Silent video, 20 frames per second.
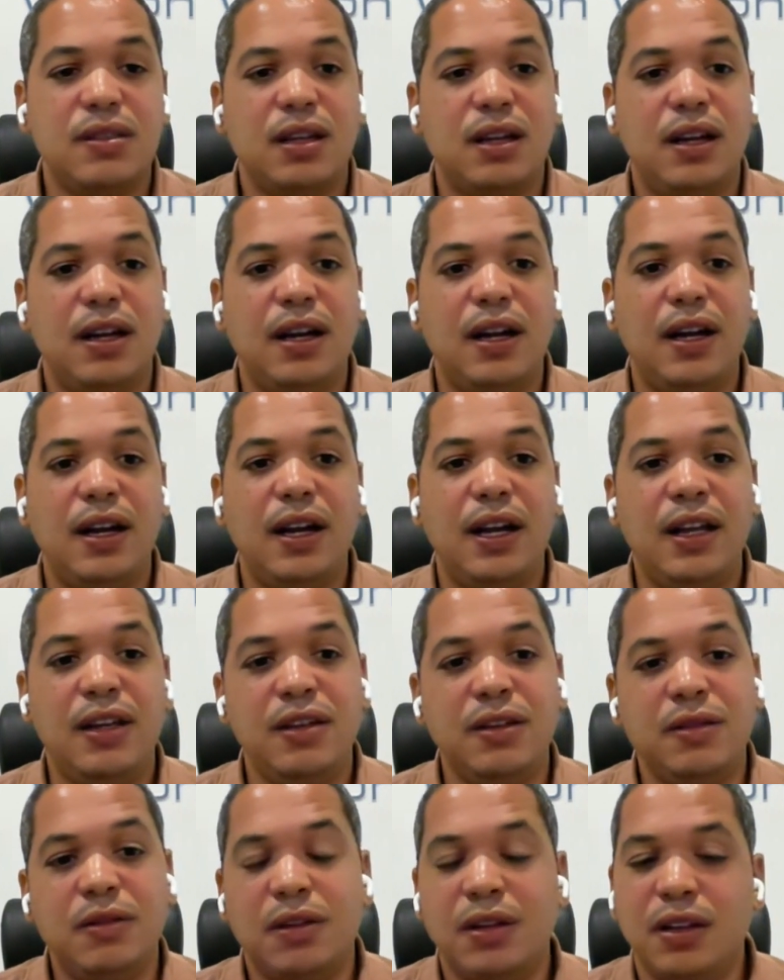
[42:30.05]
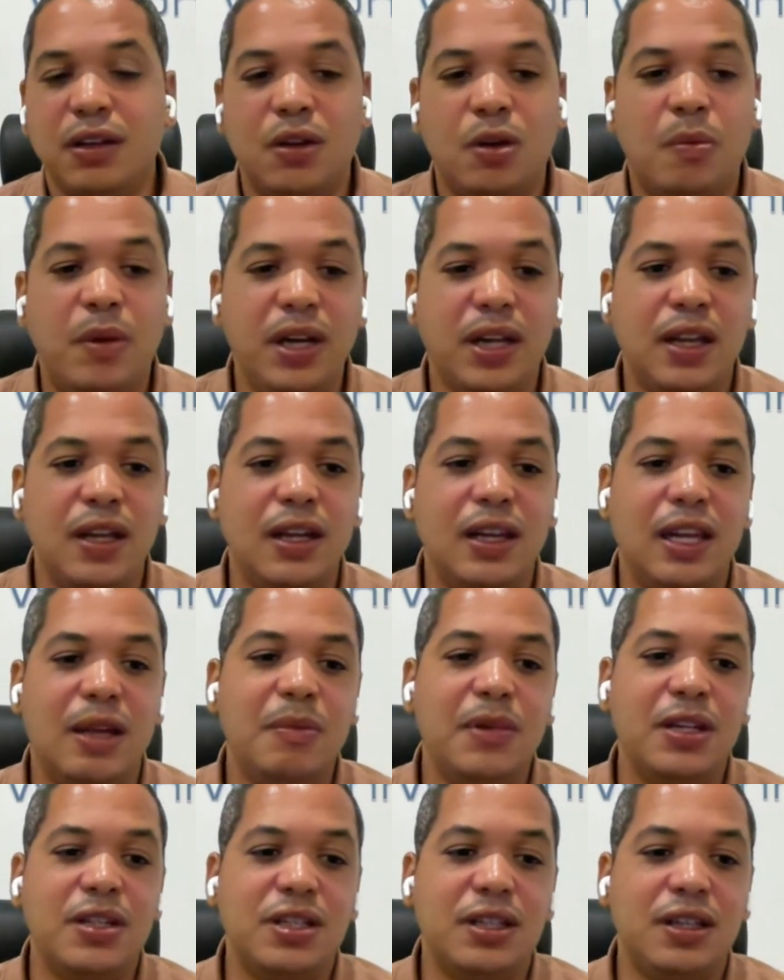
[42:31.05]
And nobody can claim
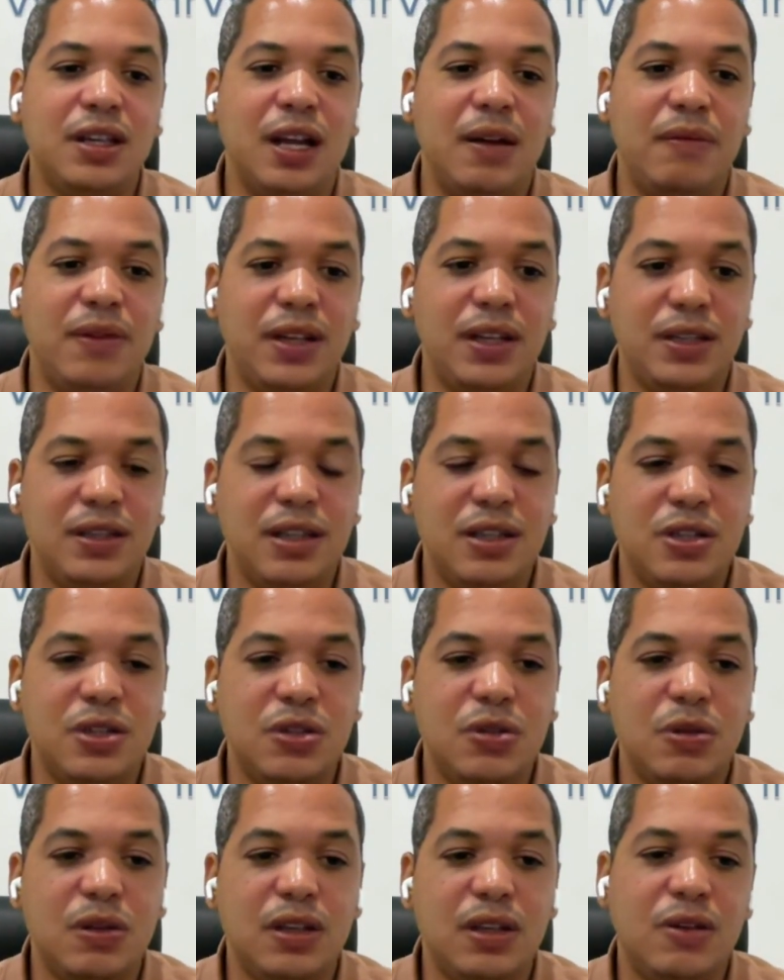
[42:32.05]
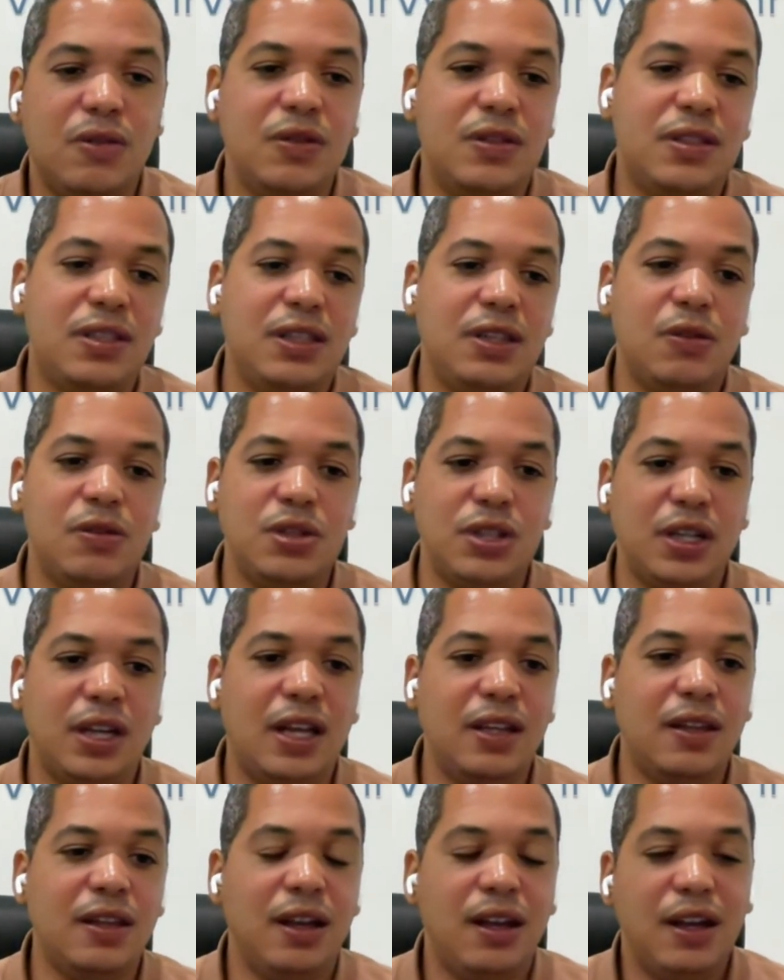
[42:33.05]
that she didn't have any digital literacy or she had
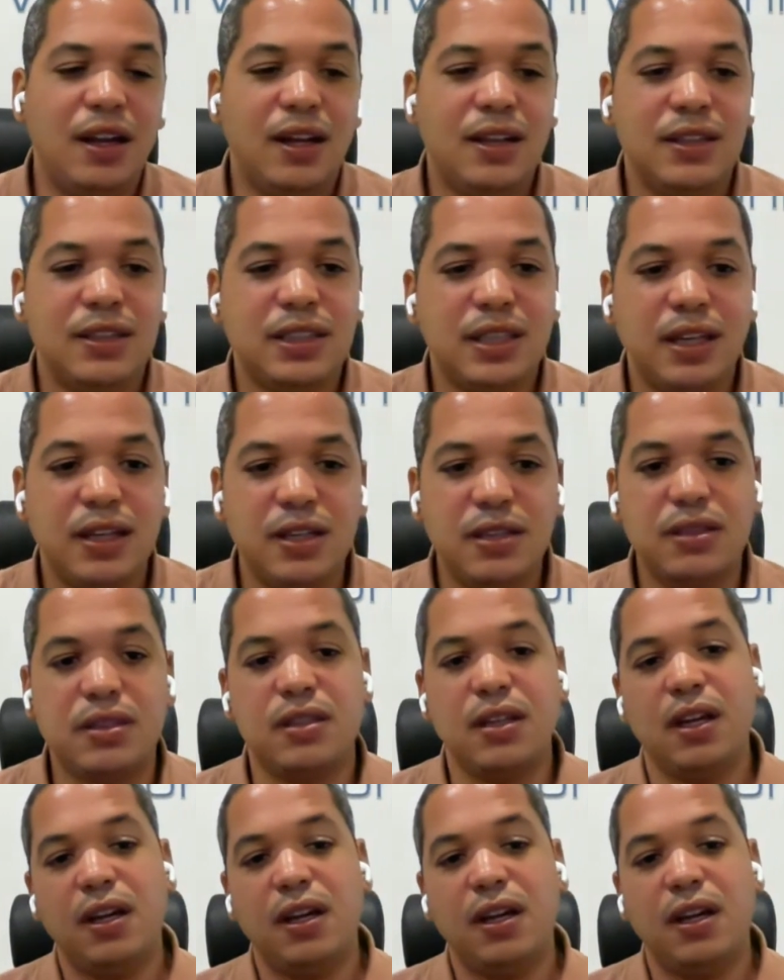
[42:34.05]
studies.